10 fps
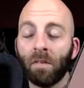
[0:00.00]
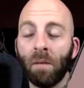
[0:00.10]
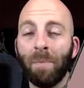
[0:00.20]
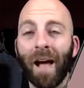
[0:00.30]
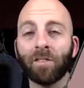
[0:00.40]

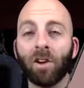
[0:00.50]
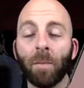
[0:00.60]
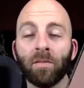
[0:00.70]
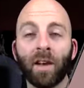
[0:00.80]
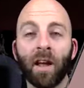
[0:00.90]

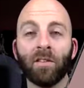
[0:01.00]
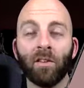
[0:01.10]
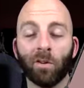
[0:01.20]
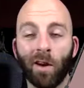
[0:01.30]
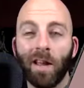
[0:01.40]
Backdrop stands
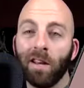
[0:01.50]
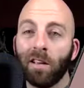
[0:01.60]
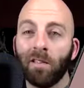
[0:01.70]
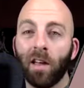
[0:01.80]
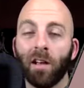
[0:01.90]
are great
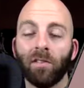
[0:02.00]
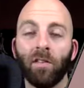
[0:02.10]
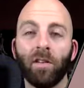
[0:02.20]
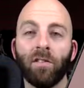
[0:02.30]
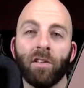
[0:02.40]
because they also
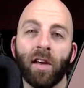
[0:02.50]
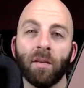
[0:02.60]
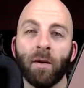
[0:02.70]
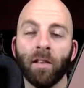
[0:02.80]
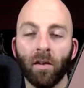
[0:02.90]
let you take
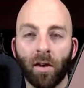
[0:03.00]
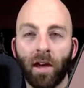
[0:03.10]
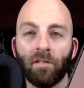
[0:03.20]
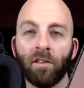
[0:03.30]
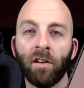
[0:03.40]
them on
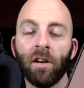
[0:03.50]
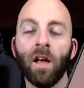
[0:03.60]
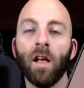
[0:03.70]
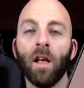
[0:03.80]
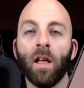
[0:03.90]
location.
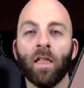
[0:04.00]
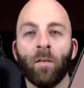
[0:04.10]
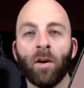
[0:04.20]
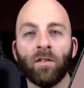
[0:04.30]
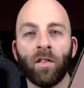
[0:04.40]
The
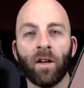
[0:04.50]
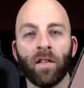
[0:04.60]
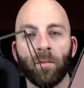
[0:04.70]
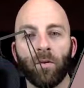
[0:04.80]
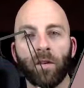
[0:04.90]
ones on
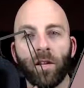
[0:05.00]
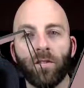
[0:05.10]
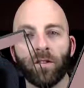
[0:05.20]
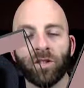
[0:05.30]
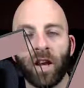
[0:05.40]
the
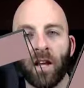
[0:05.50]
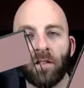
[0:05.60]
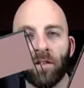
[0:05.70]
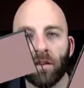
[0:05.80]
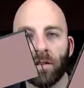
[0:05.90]
pulleys, the
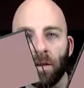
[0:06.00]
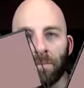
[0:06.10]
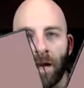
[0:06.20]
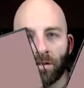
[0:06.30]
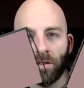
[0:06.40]
chains that like
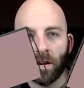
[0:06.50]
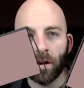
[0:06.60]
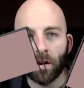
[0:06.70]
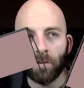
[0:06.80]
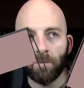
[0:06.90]
mount to
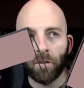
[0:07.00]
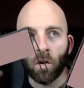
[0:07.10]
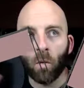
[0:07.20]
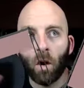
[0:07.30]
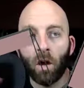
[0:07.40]

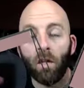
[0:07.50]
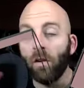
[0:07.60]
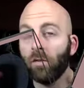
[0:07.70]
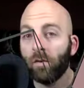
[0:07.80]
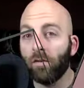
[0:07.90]
your wall,
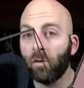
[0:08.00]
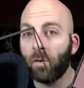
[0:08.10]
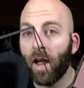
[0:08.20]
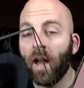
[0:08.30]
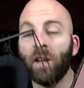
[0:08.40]
those are
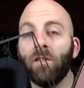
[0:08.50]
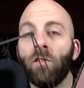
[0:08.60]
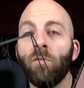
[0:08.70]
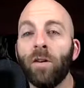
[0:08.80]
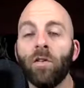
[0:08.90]
super handy
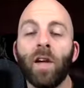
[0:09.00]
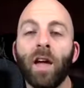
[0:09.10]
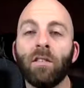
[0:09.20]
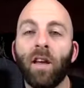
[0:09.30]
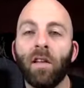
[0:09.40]
too, but you
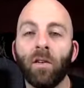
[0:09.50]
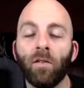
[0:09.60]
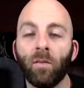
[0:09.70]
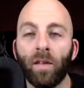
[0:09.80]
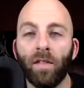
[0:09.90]
can't take
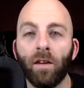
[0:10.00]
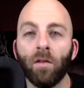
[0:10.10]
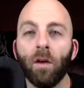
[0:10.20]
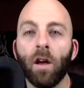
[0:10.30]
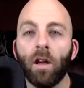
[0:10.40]
those with
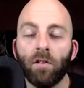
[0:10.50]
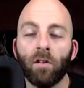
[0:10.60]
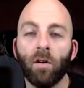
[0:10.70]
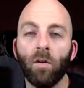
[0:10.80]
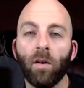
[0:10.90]
you.
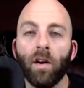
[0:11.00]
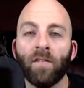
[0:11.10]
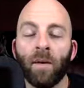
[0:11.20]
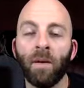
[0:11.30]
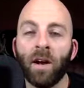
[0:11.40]
So
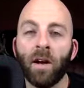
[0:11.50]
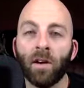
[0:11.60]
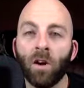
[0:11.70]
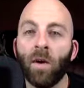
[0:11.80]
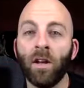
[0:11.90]
if I'm gonna
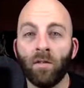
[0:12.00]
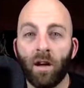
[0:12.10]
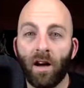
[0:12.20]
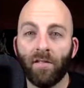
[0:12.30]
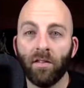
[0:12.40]
go into an
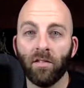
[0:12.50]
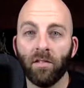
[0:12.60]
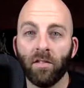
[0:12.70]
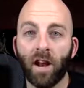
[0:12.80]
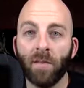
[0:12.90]
office and
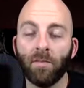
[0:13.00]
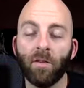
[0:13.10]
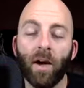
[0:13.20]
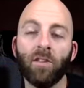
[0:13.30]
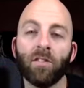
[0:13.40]
set up to
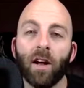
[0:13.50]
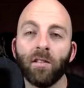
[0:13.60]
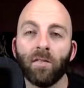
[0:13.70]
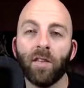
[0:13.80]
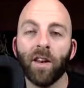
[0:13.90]
do
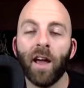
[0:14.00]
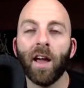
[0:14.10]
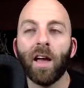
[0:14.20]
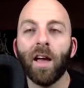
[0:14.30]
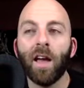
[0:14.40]
headshots for the
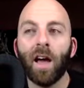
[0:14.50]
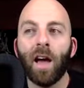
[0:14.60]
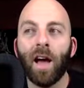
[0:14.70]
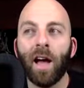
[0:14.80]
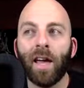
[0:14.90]
day,
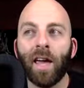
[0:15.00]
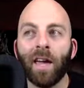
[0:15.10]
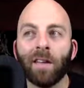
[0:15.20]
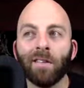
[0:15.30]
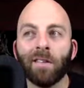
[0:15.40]
I can't,